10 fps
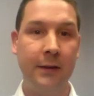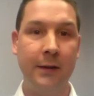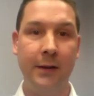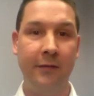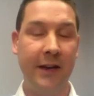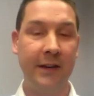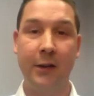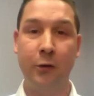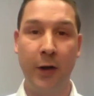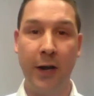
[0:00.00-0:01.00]
In fact,
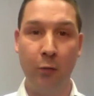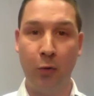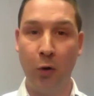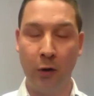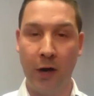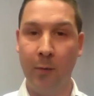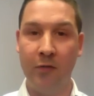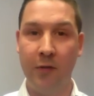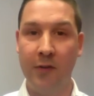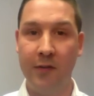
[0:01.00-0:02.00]
I created
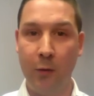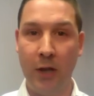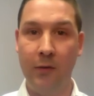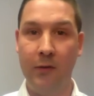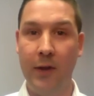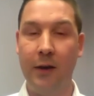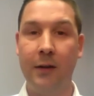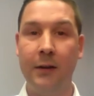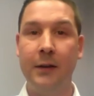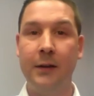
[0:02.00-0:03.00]
programs for the city while I was
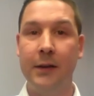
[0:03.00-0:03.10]
there